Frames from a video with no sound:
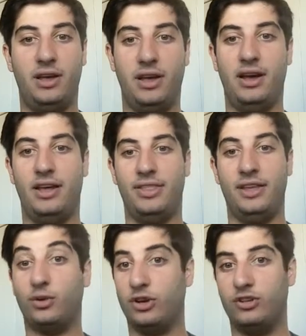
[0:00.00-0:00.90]
The
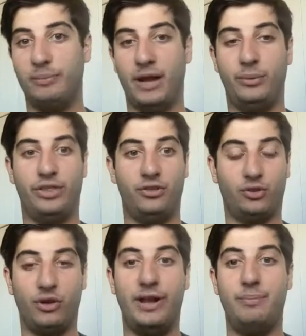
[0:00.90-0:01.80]
increase in bandwidth is
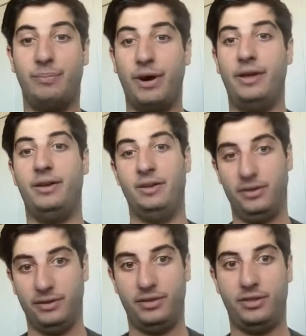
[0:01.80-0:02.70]
great, but
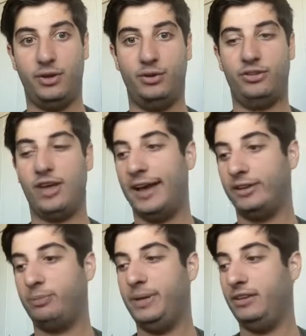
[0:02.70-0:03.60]
those
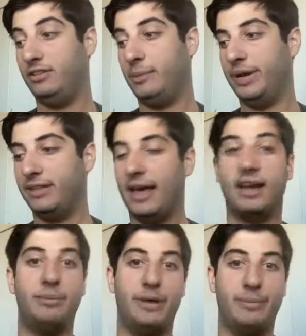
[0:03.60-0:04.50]
ISPs limiting
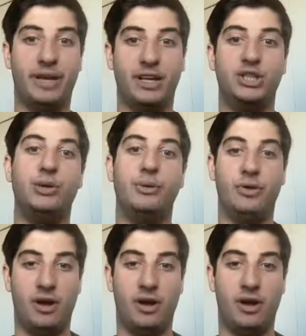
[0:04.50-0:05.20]
that can be a big issue.